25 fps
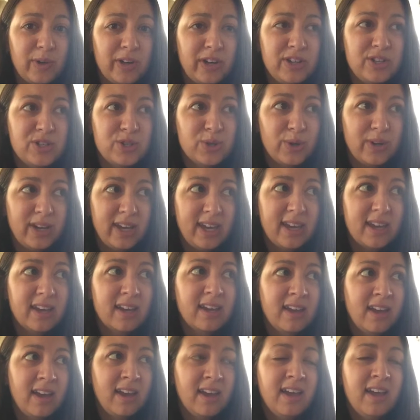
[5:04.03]
We're
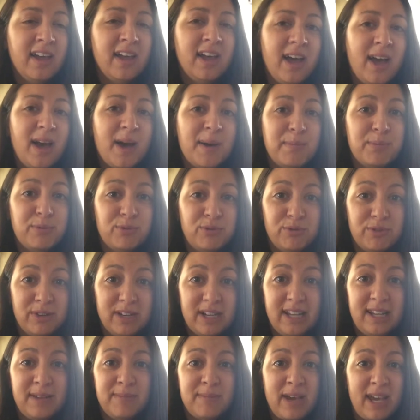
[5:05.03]
enjoying a
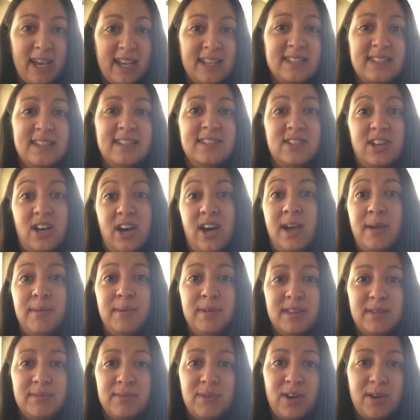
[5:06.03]
pretty amazing time
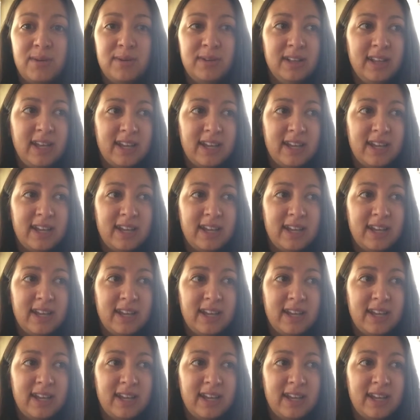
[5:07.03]
at the moment.